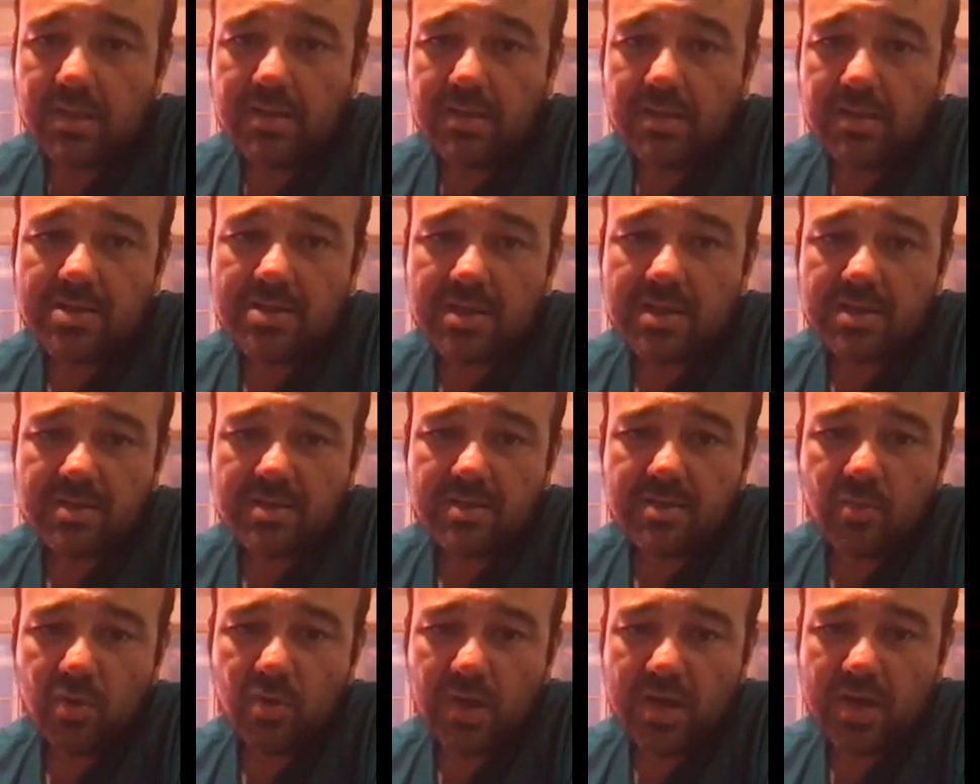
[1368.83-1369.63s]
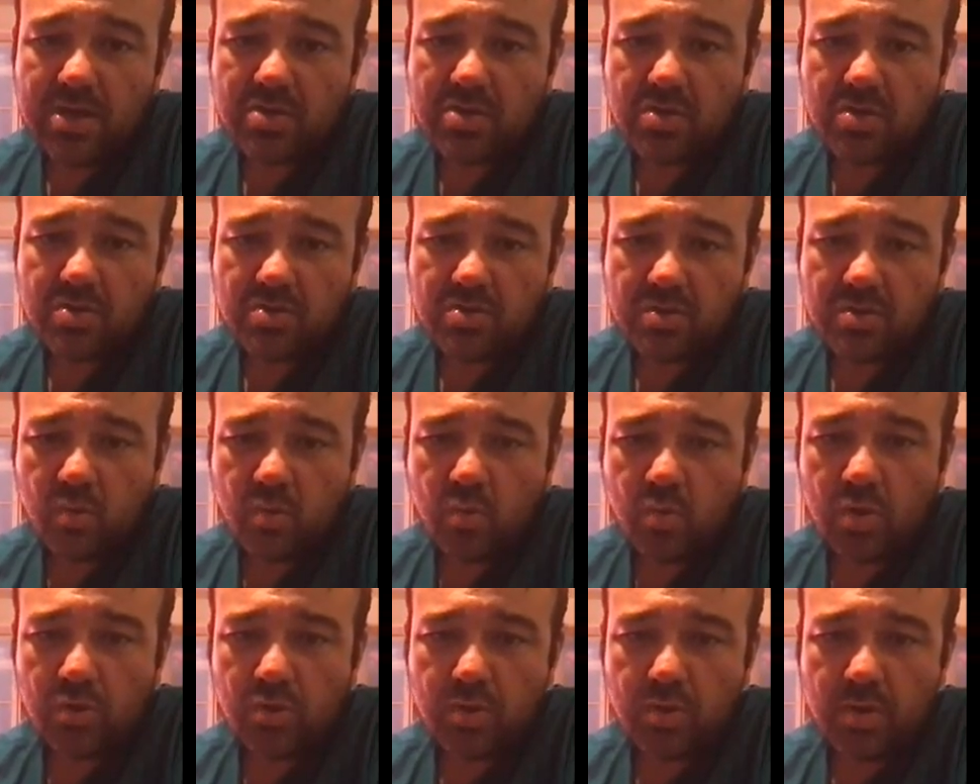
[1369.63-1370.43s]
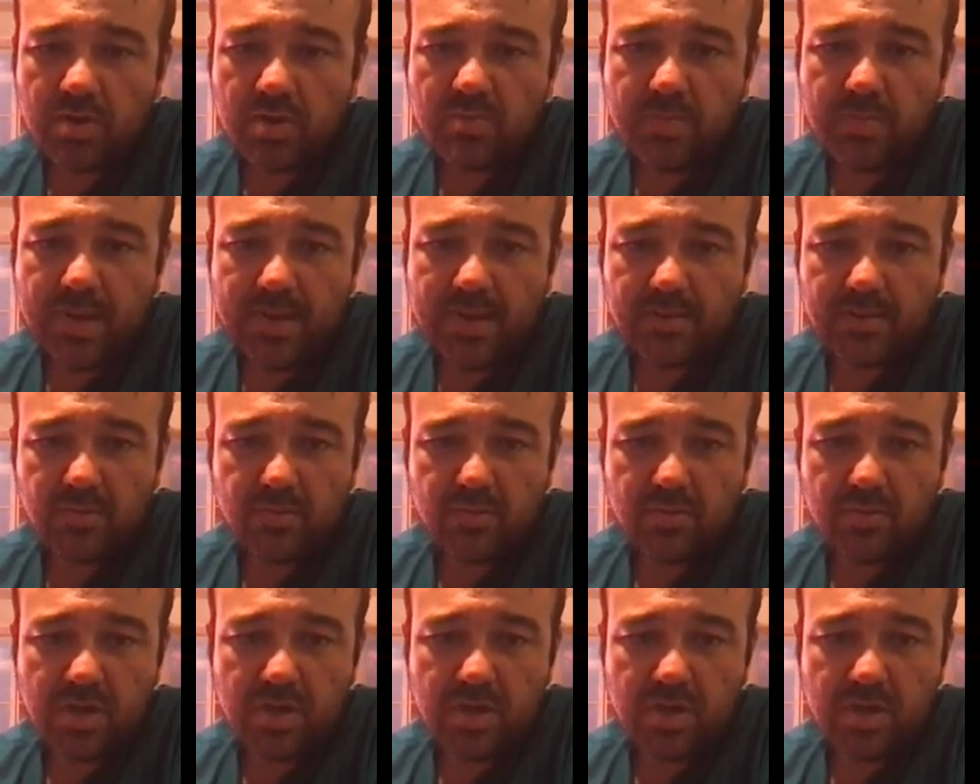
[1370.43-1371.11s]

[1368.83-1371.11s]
These are simulations on what to expect to